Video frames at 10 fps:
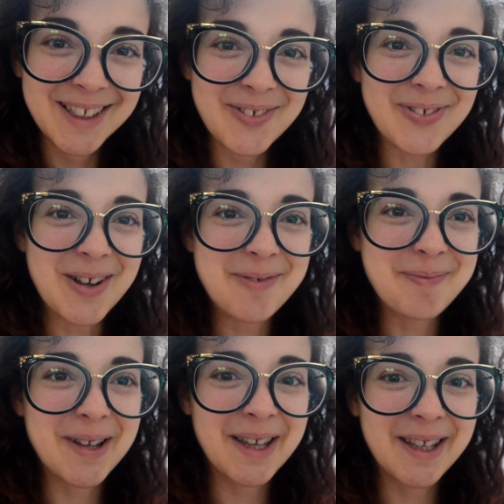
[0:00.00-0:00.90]
from
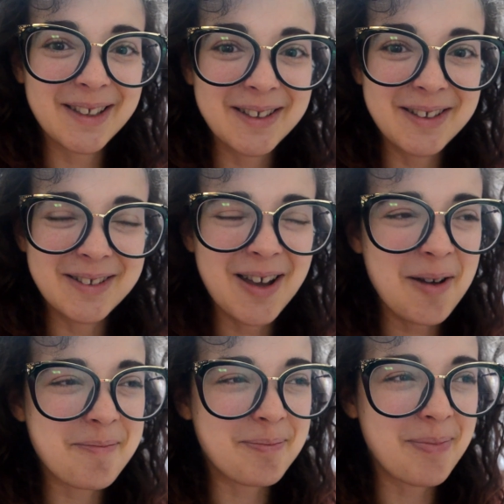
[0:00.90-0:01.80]
my,
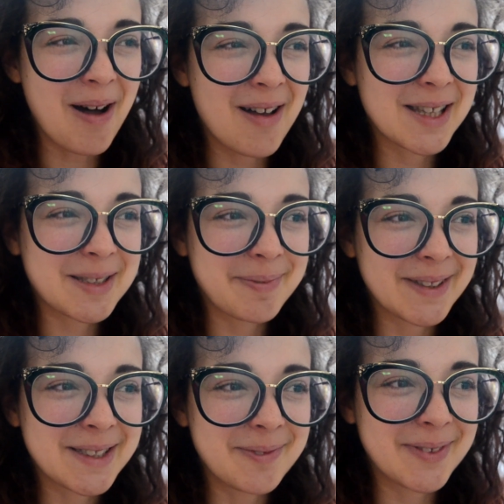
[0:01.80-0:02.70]
not boss,
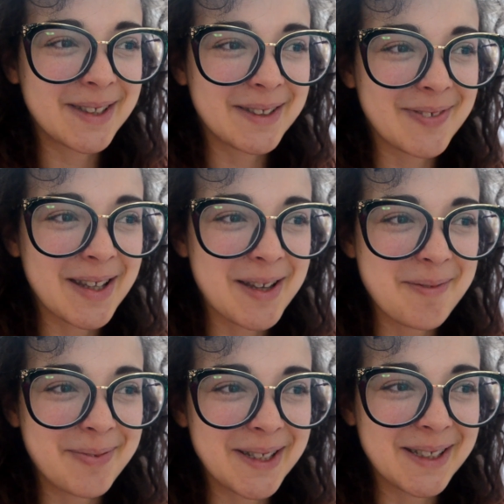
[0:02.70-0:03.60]
but someone in my
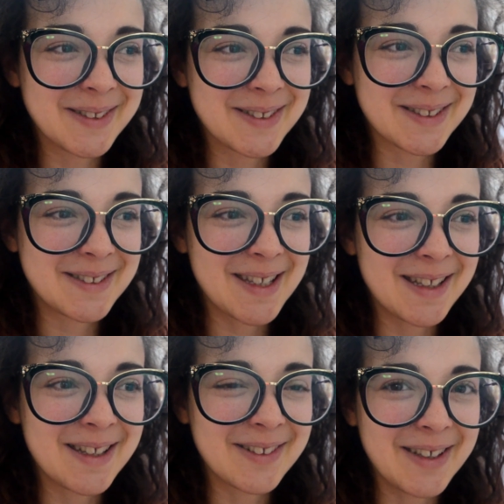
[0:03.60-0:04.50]
company who's
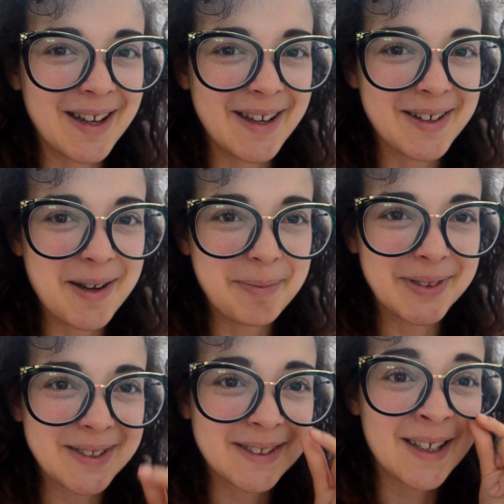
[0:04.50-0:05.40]
technically higher up,
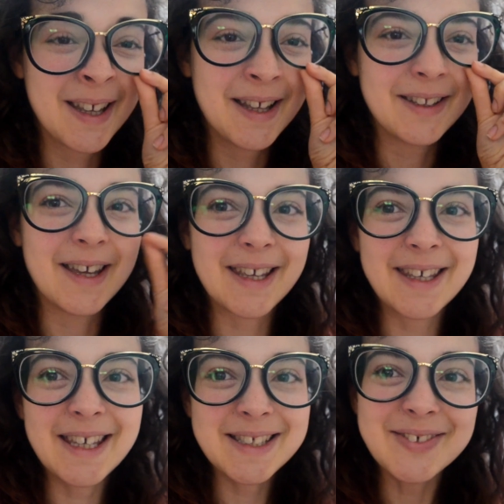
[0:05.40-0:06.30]
who's
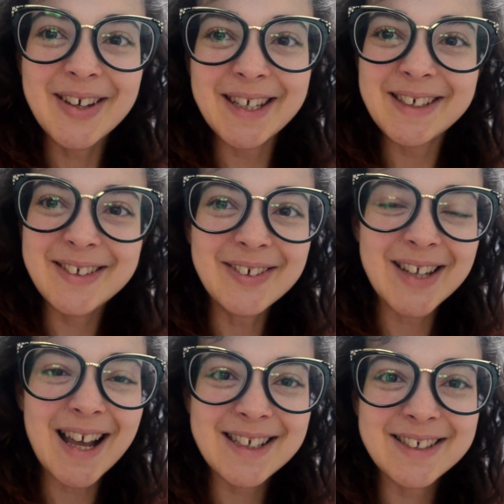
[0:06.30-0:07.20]
like, guess what? You
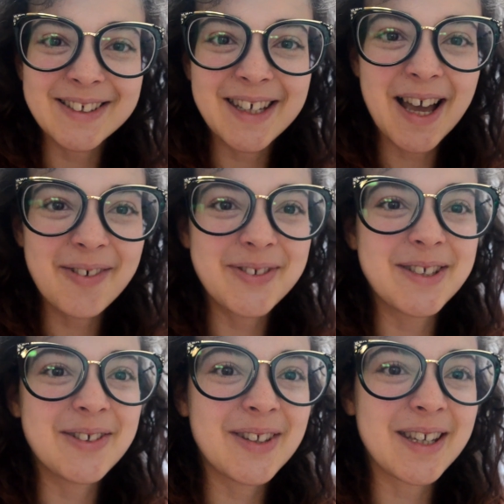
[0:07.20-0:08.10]
don't actually have to
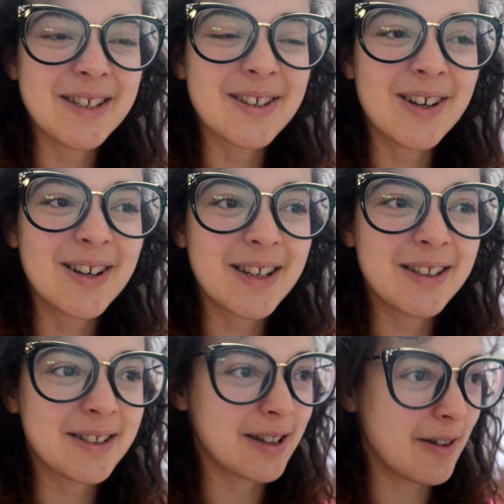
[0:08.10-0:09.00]
do the
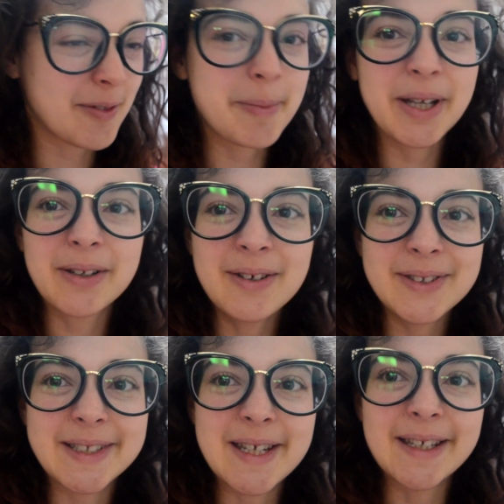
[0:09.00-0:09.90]
kindergarten. The government
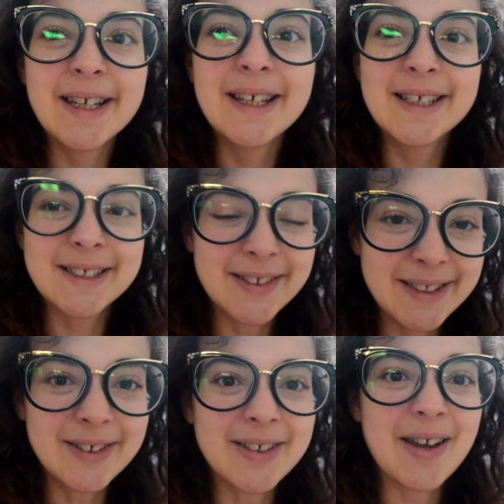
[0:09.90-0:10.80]
closed it. So I
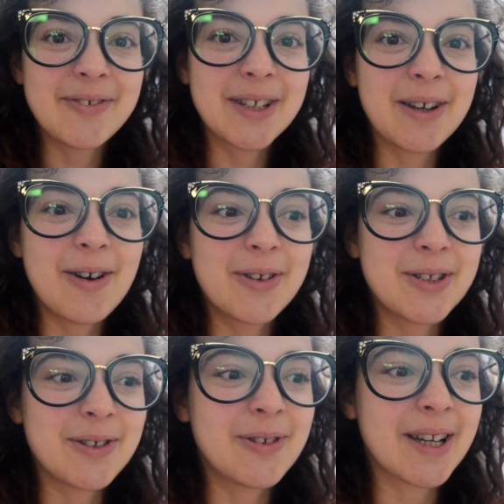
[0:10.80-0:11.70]
don't have to go
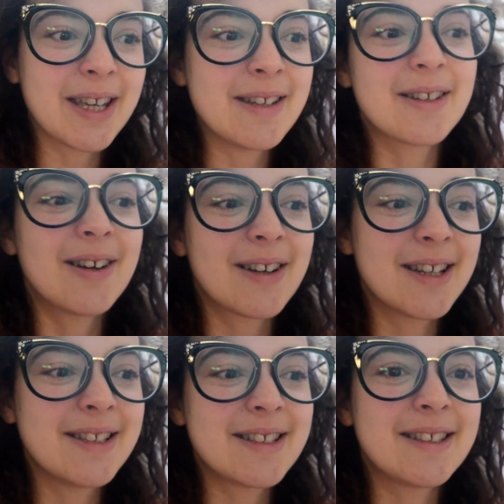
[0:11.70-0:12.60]
to a
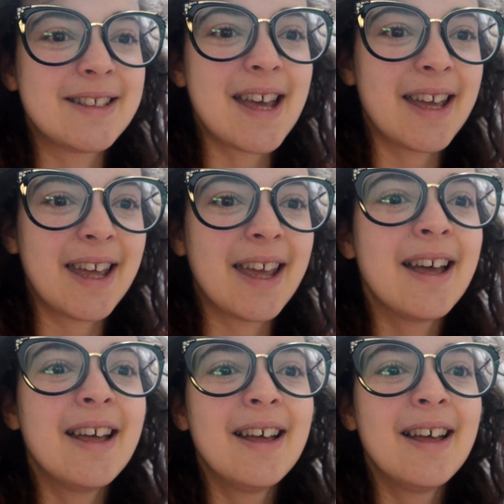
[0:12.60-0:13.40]
kindergarten today.